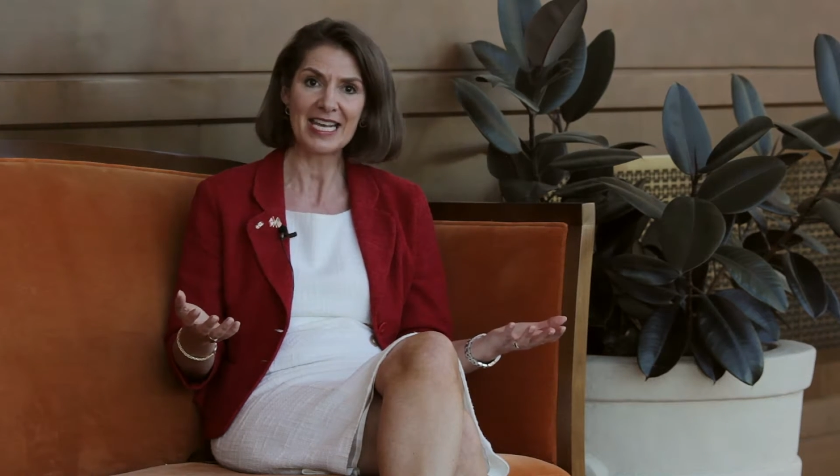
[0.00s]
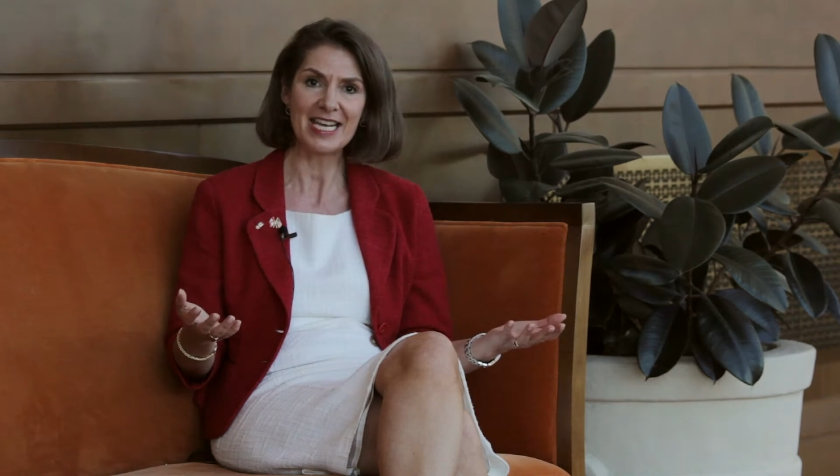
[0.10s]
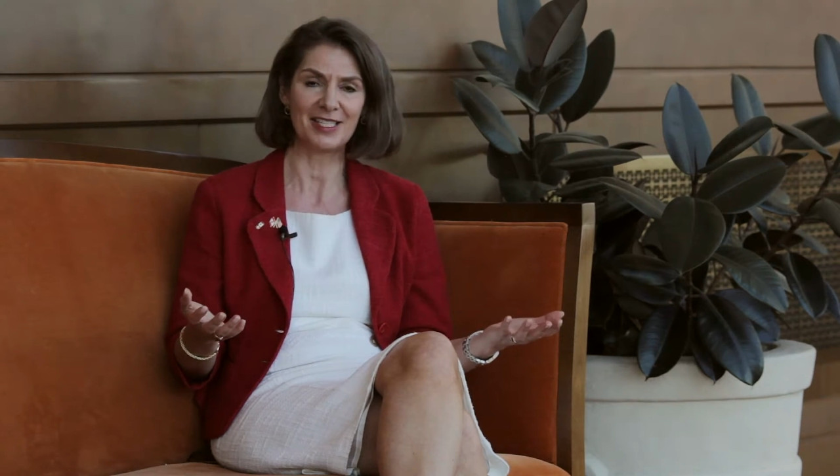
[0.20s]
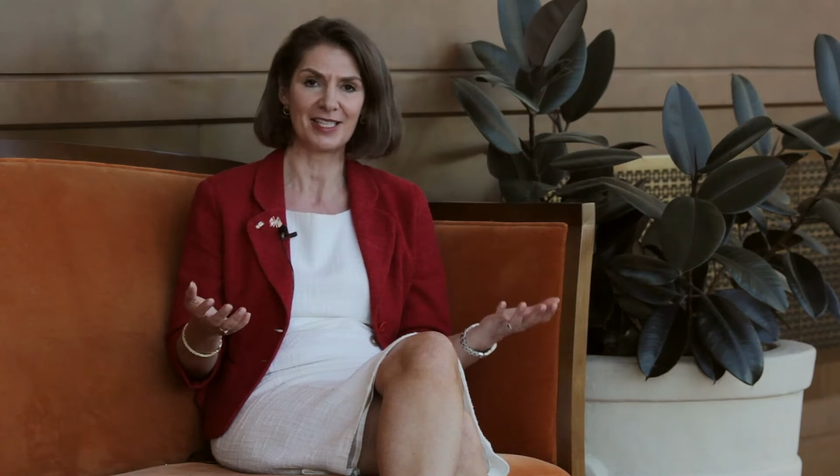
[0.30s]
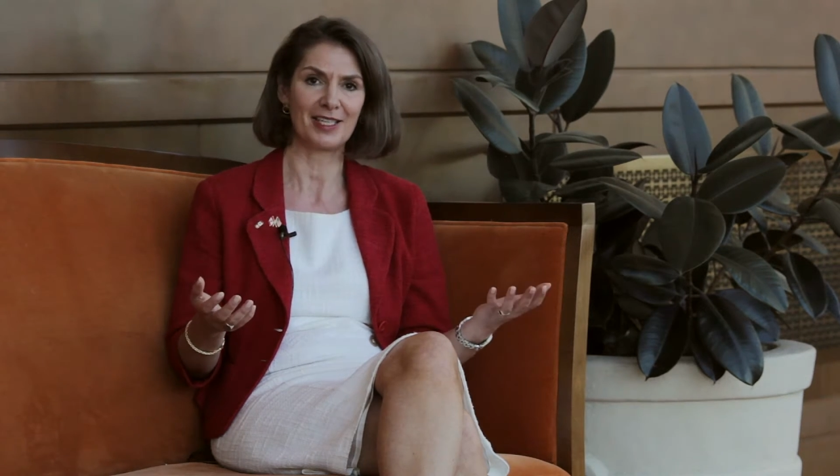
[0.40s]

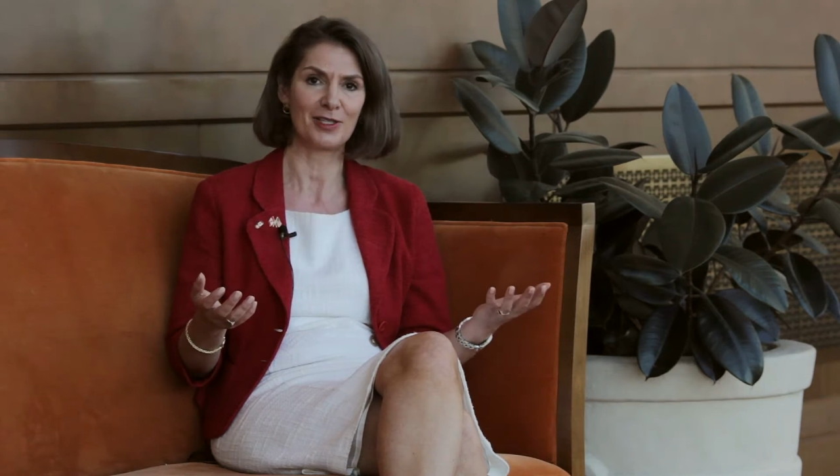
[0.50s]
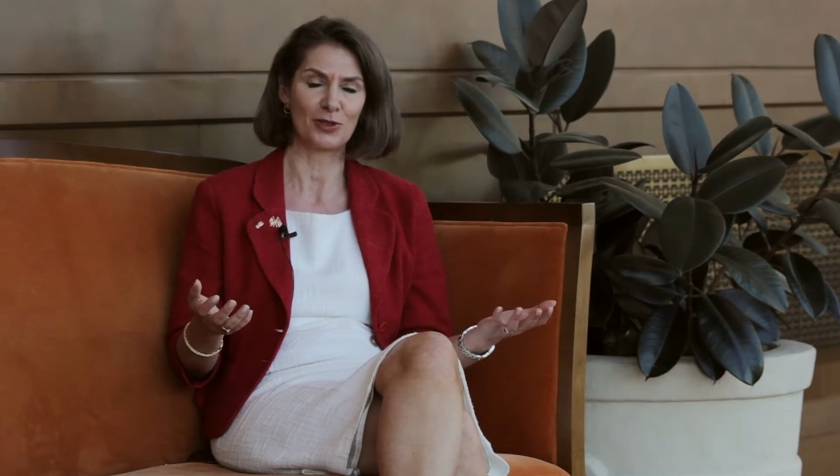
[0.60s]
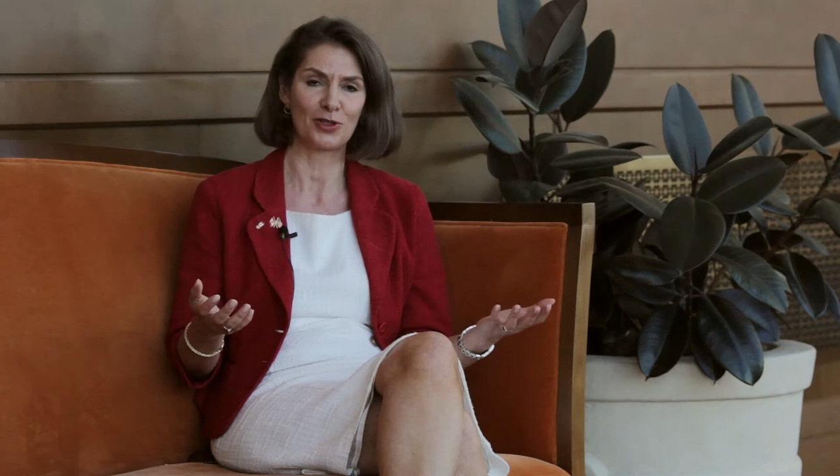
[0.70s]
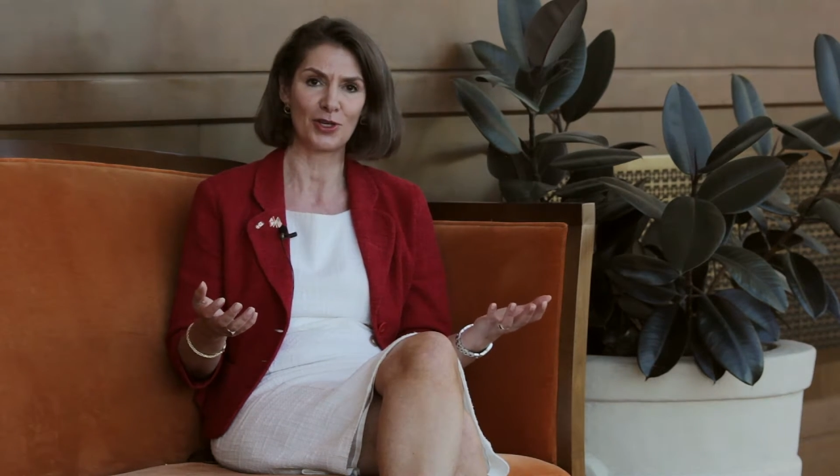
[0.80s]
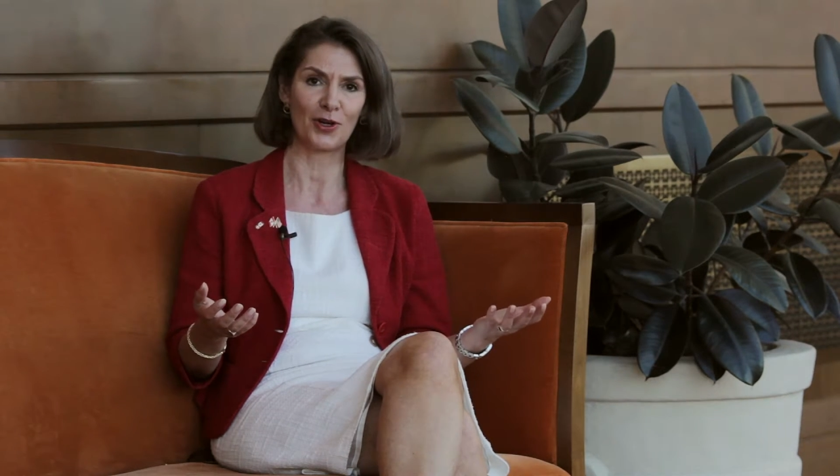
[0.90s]
easy to
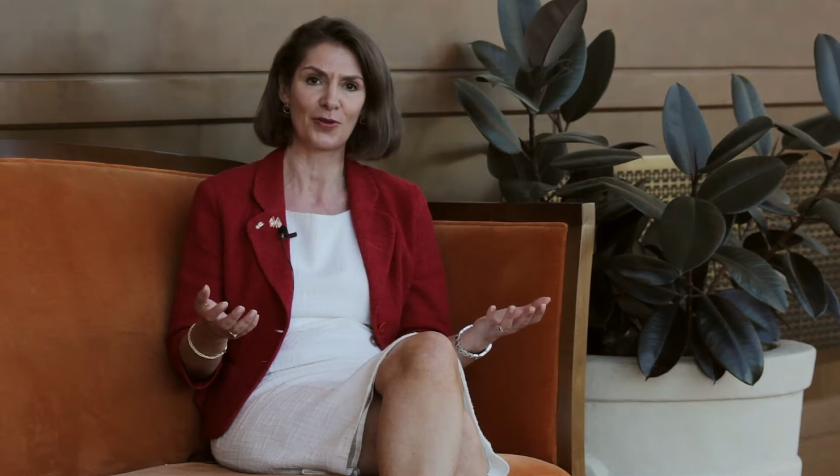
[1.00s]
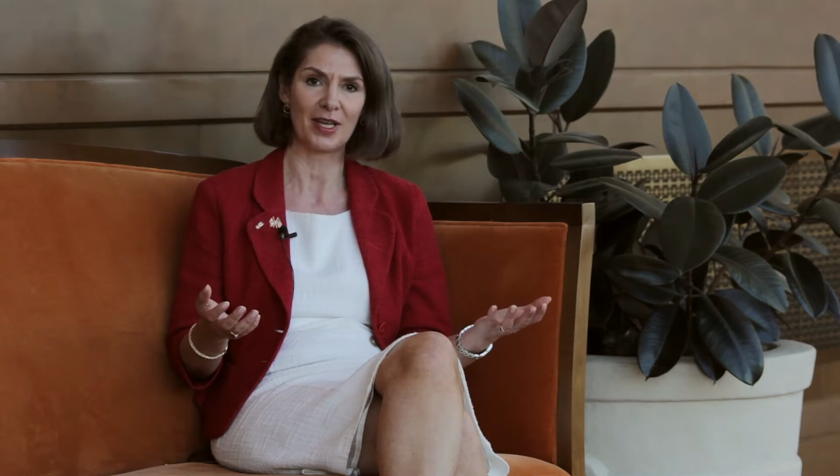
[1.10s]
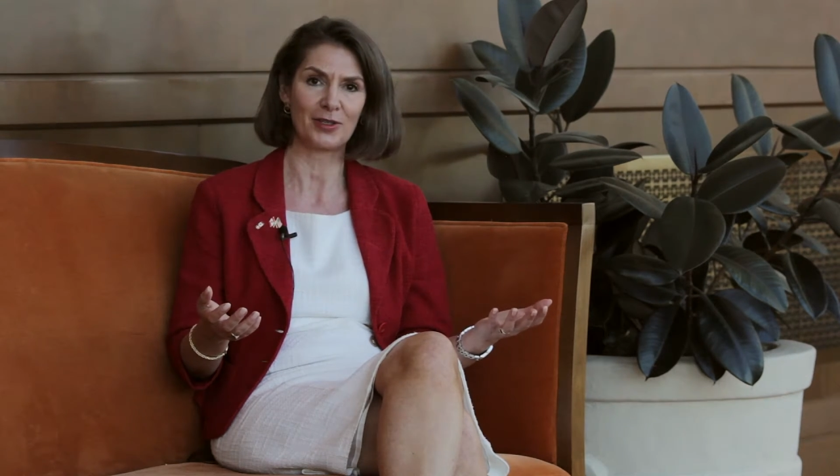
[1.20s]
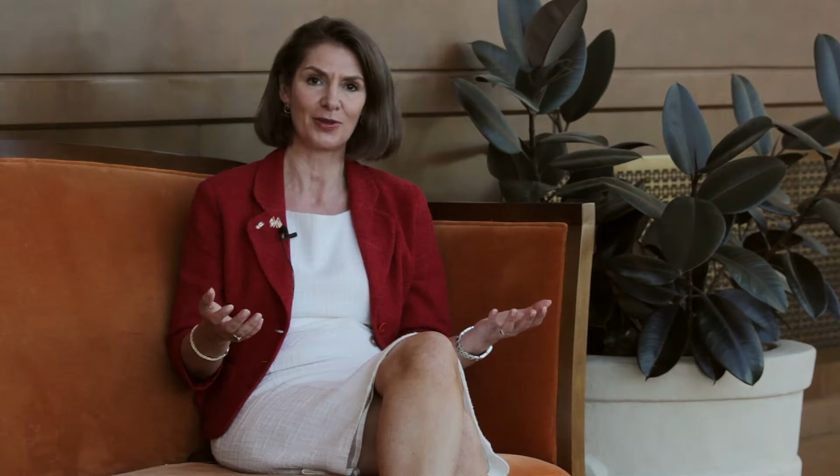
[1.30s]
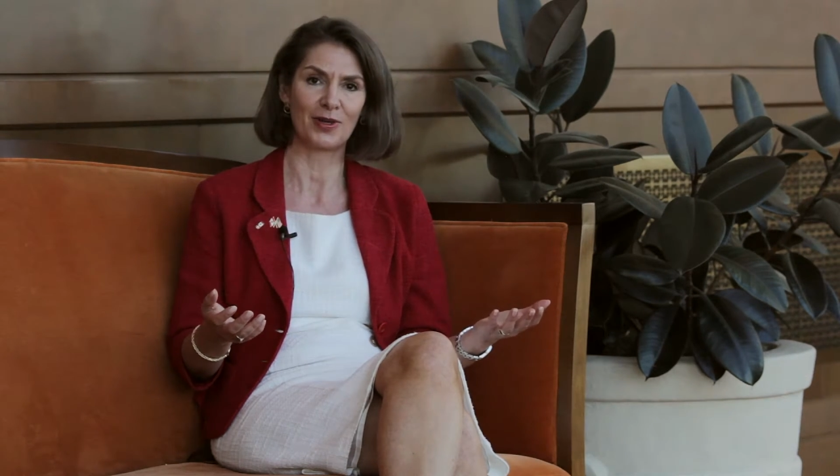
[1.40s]
show that
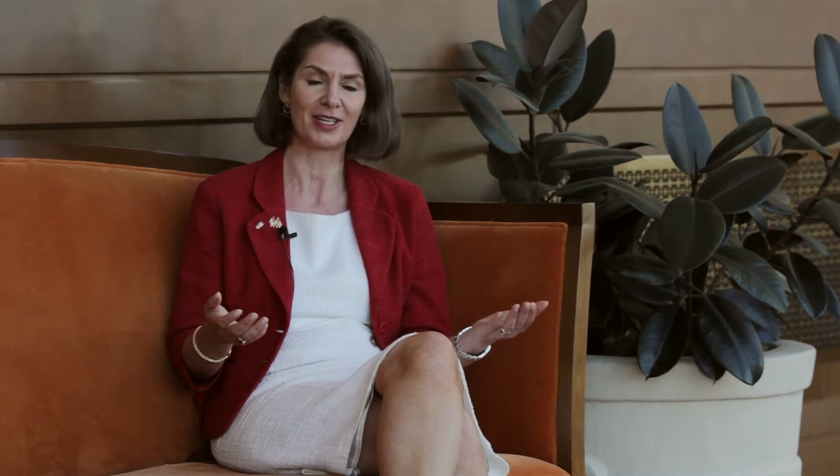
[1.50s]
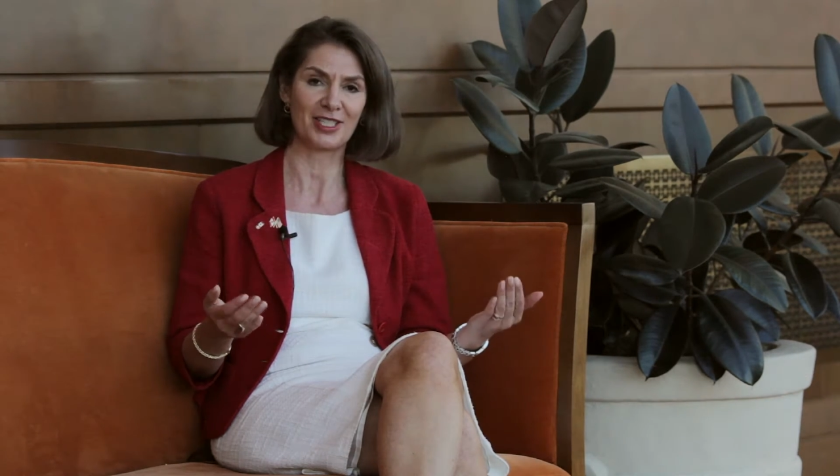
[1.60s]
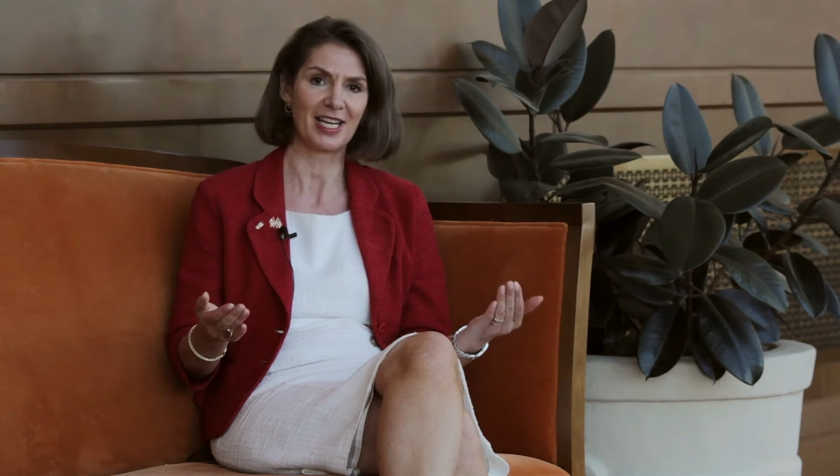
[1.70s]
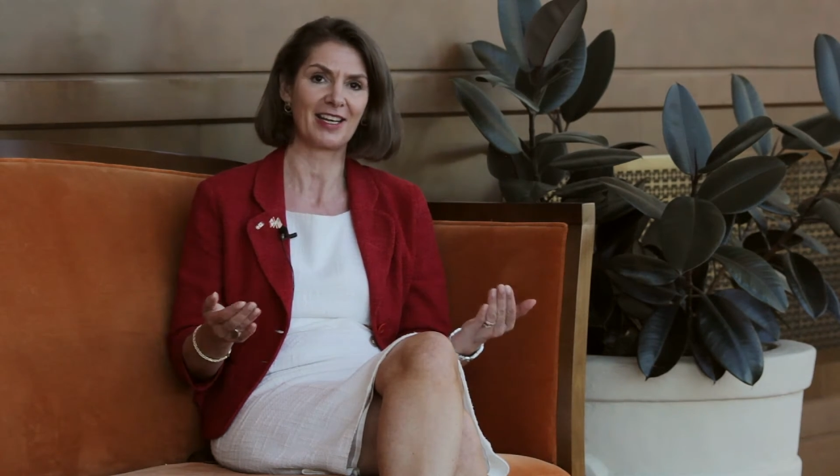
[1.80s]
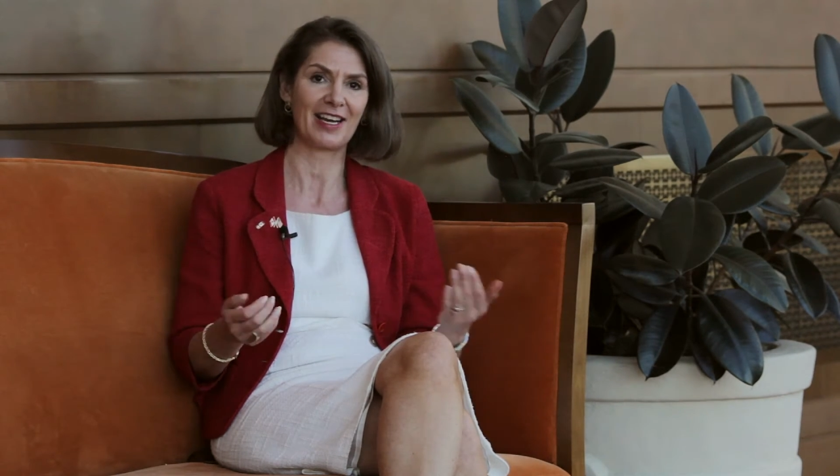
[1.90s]
you are
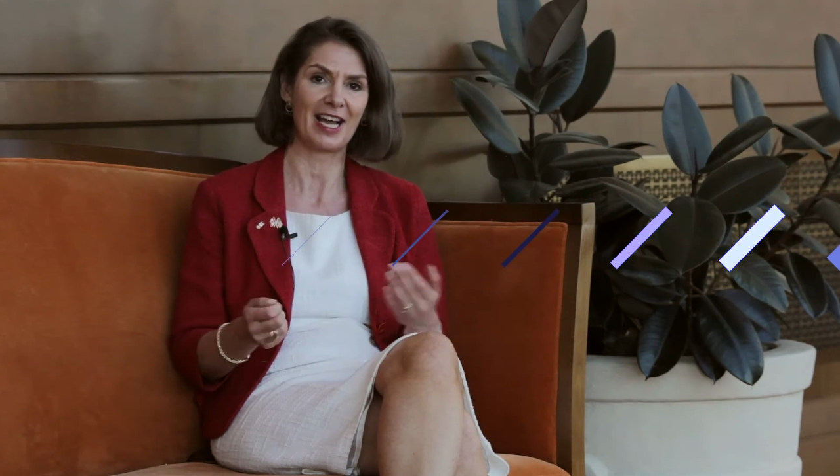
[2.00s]
taking